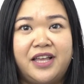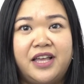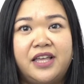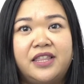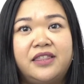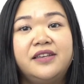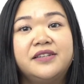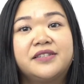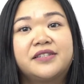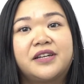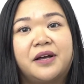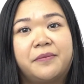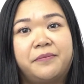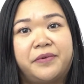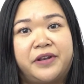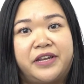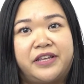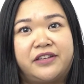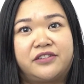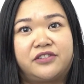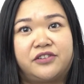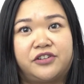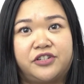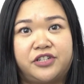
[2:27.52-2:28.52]
These
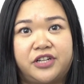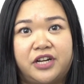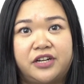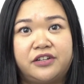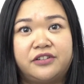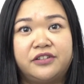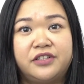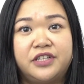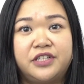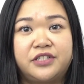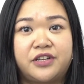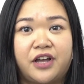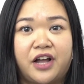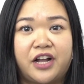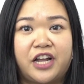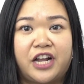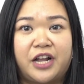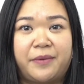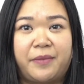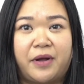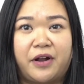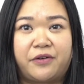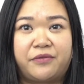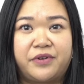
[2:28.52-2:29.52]
companies are generally
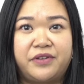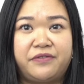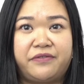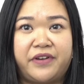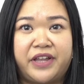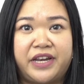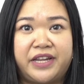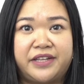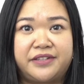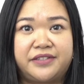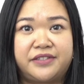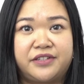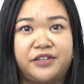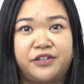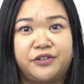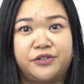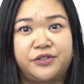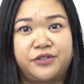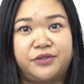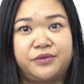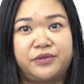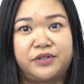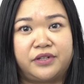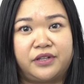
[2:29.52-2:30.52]
talking about refinancing your
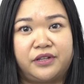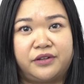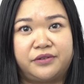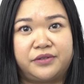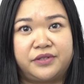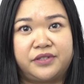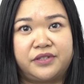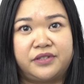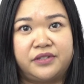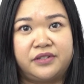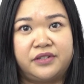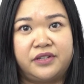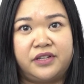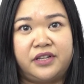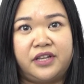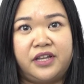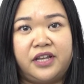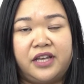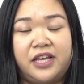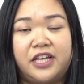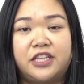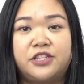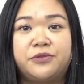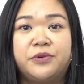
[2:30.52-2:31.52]
student loans.
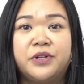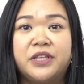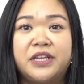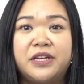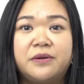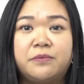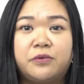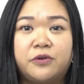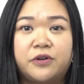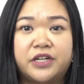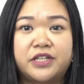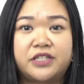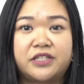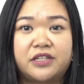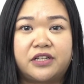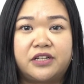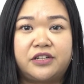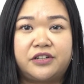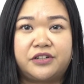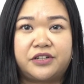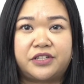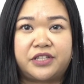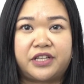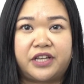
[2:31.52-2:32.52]
It's really important to
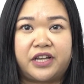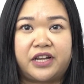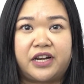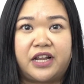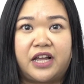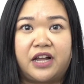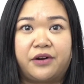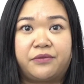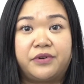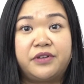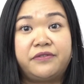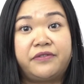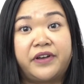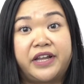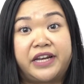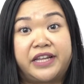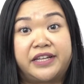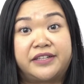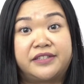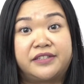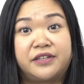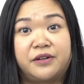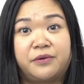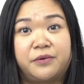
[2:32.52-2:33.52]
understand how
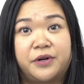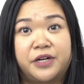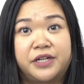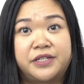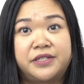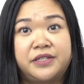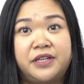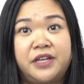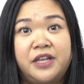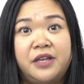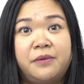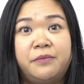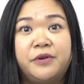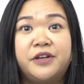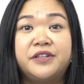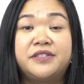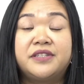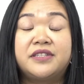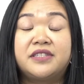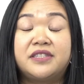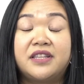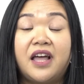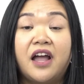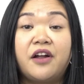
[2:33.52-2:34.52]
refinancing works because
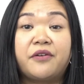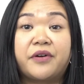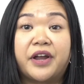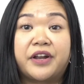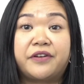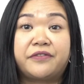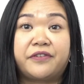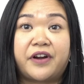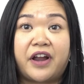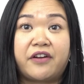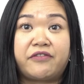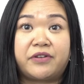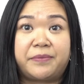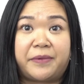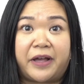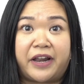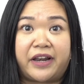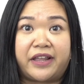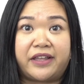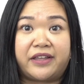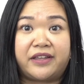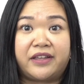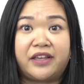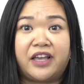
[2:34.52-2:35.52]
it's not right for
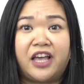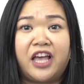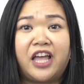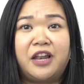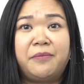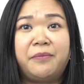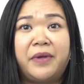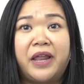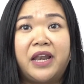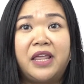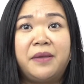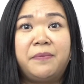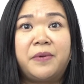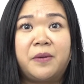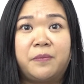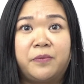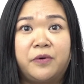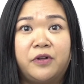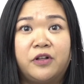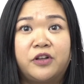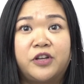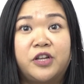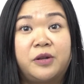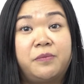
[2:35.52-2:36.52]
everybody, and many
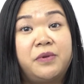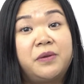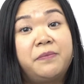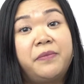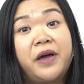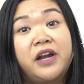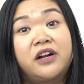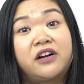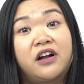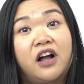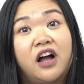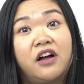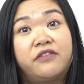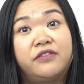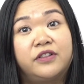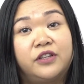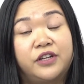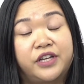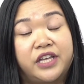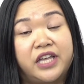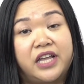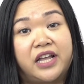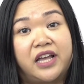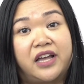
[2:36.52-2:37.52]
people could be better off
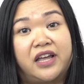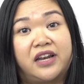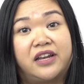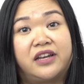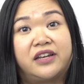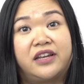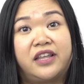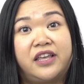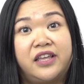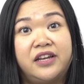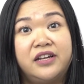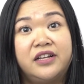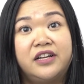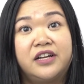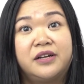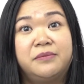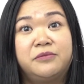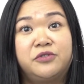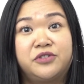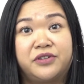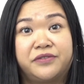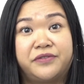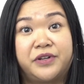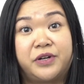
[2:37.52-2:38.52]
looking at an
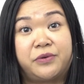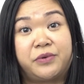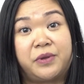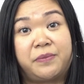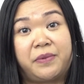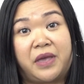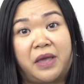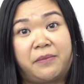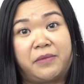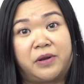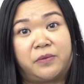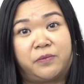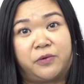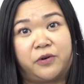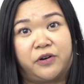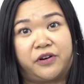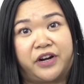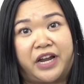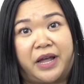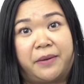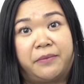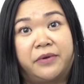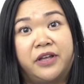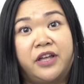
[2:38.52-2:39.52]
income-driven repayment
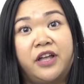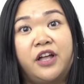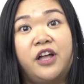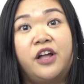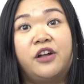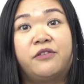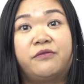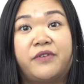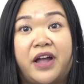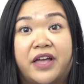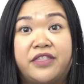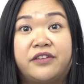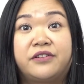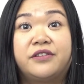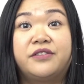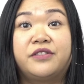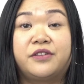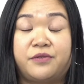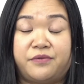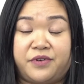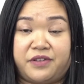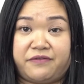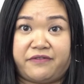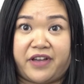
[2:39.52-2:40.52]
program rather
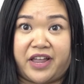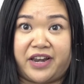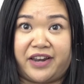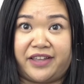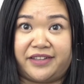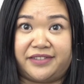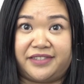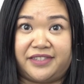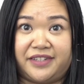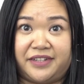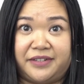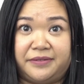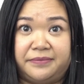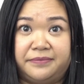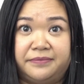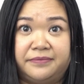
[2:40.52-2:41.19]
than refinancing.